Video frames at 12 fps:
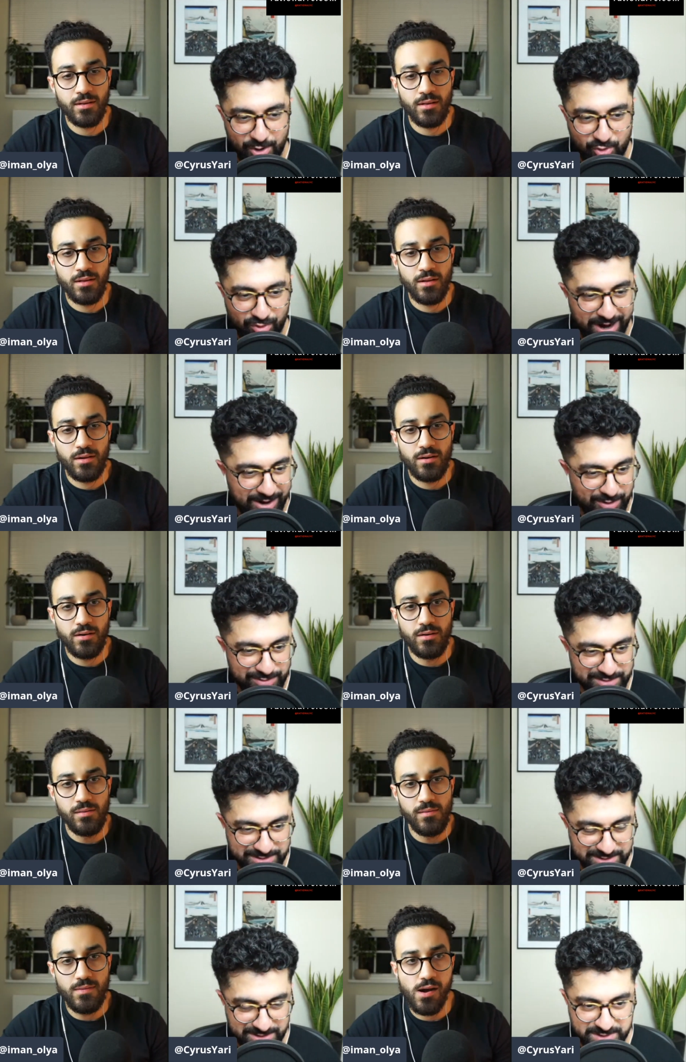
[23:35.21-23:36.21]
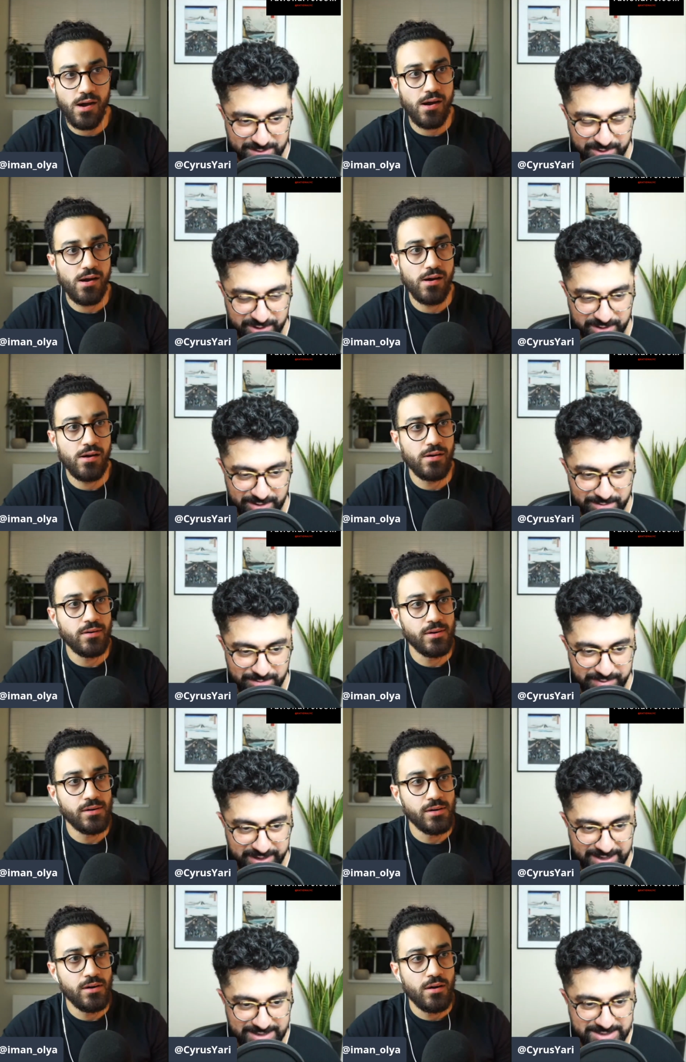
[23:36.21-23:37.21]
Speaker 1: around some of the
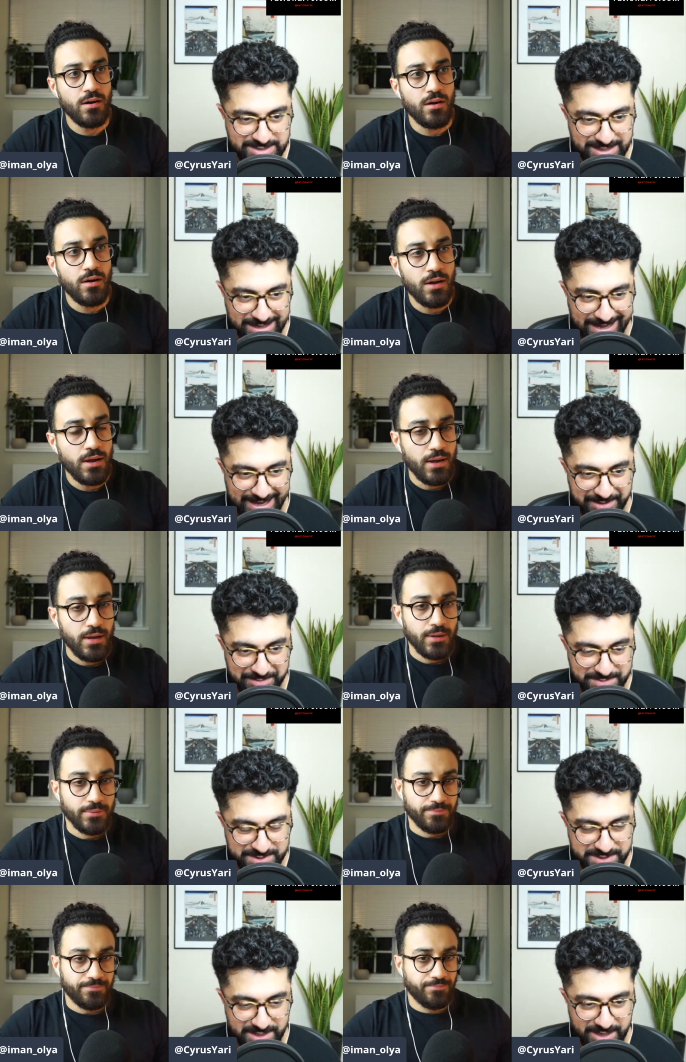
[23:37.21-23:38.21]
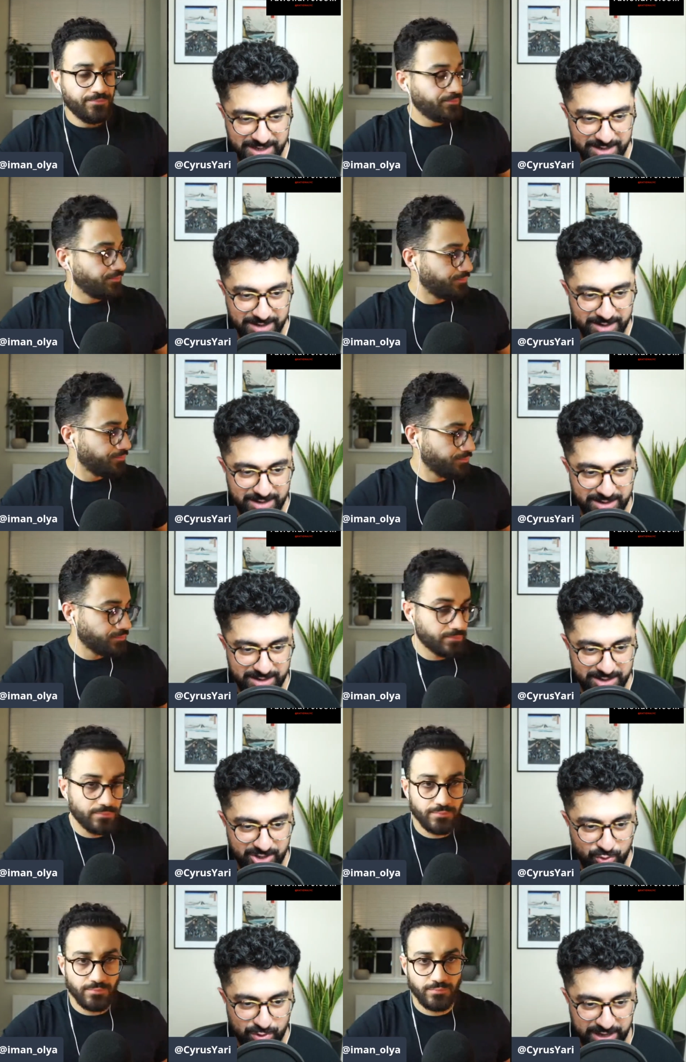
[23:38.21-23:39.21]
biggest names in
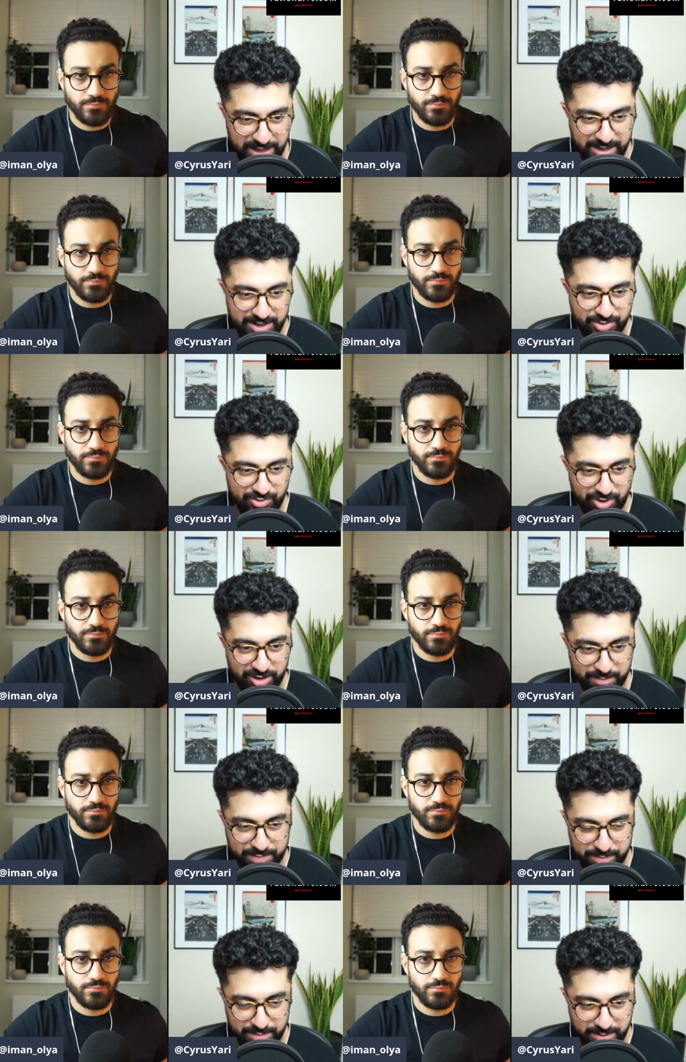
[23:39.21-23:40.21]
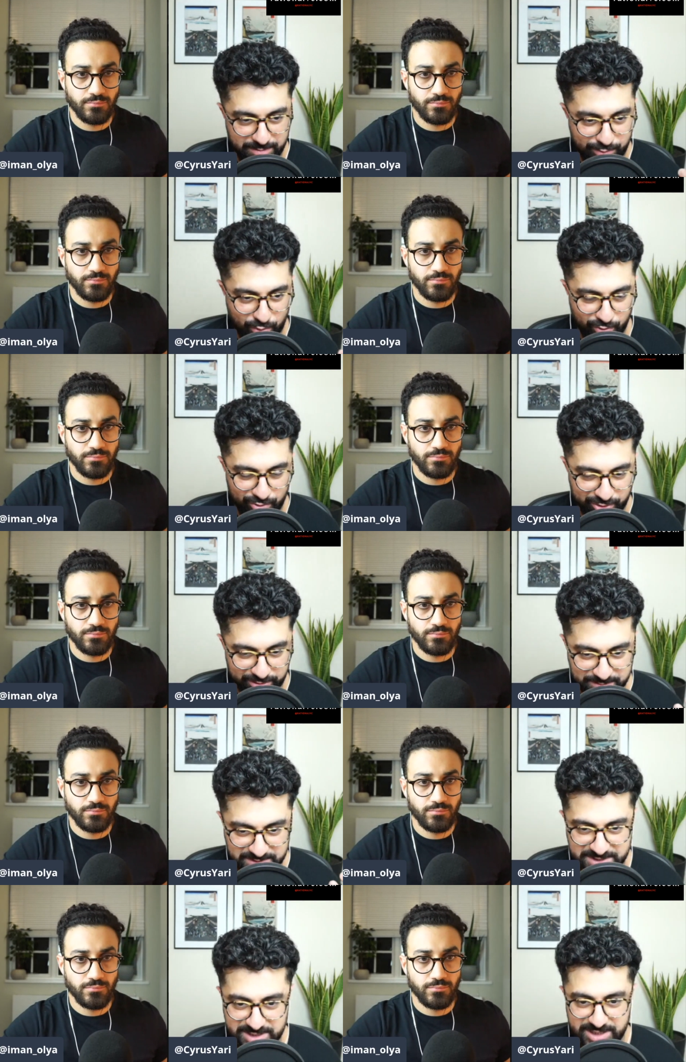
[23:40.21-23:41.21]
UK, Europe,
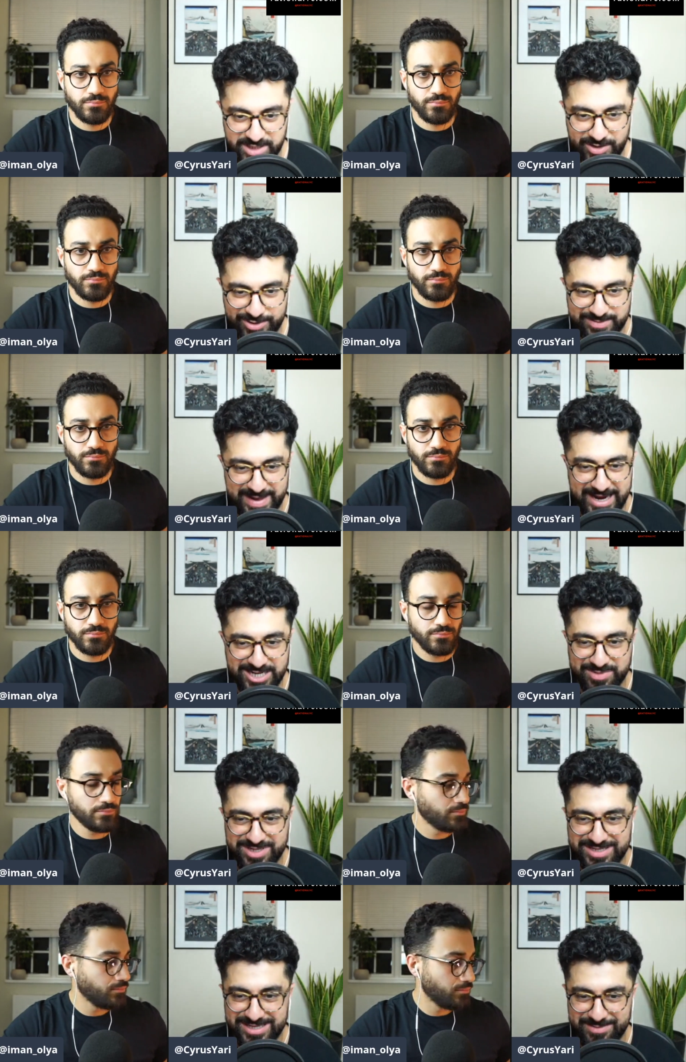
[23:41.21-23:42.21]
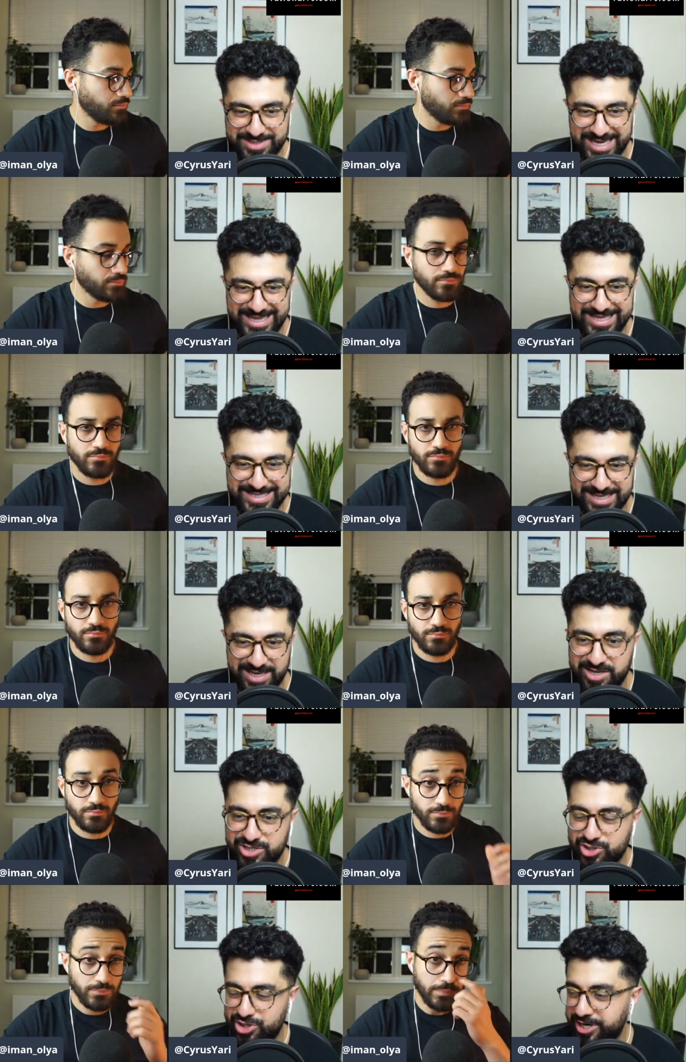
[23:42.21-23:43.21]
boardroom, CEOs, management teams in this
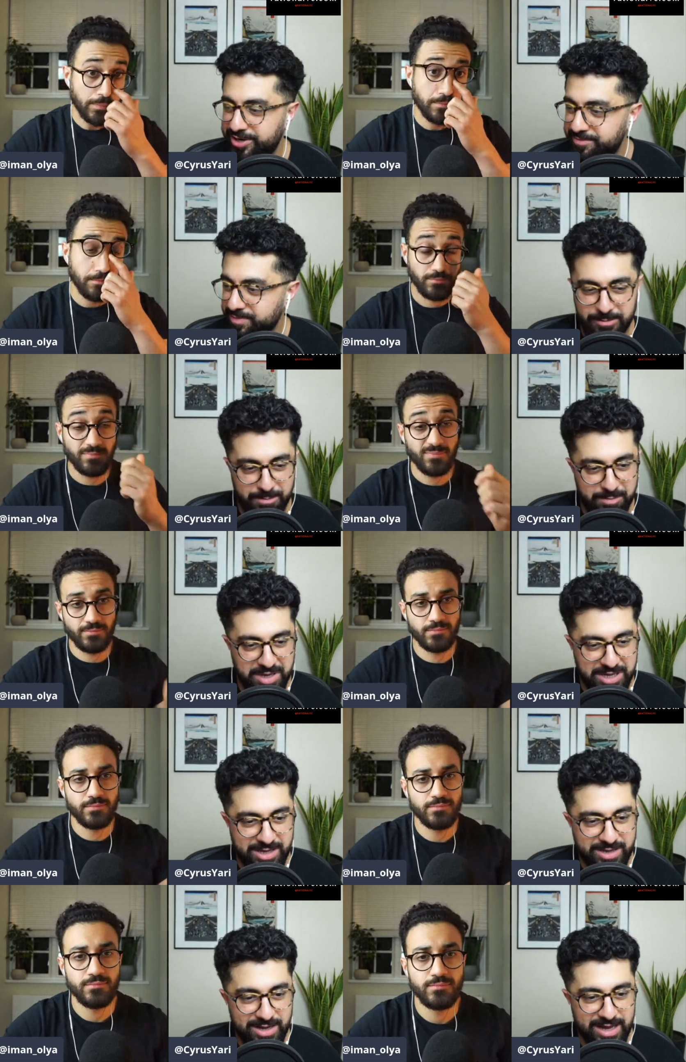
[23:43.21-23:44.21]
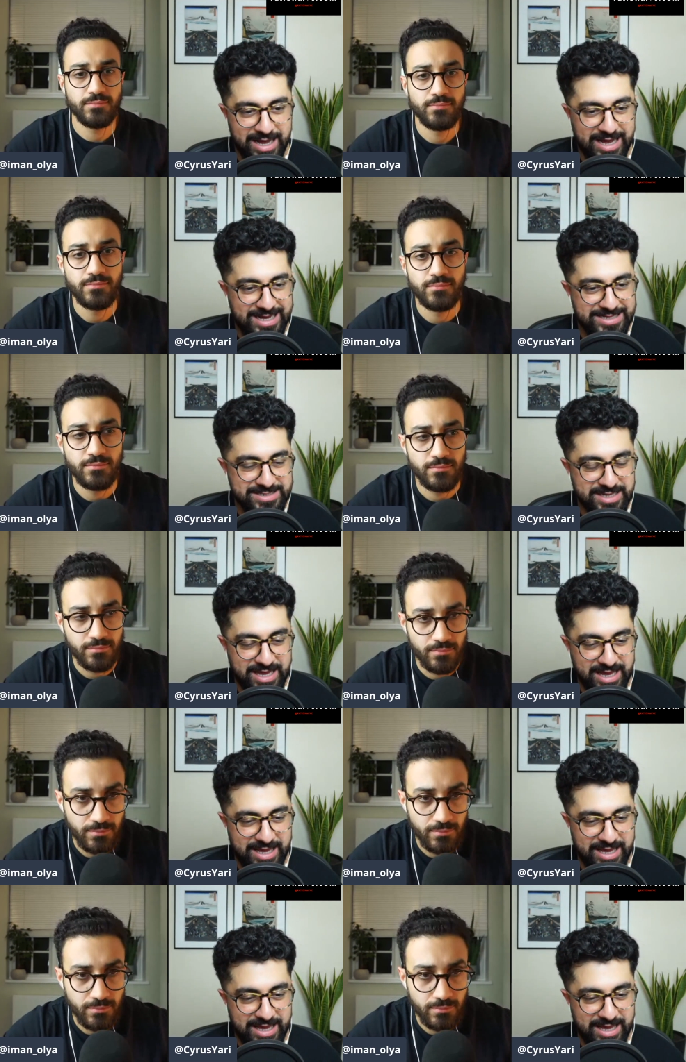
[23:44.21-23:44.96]
industry, me as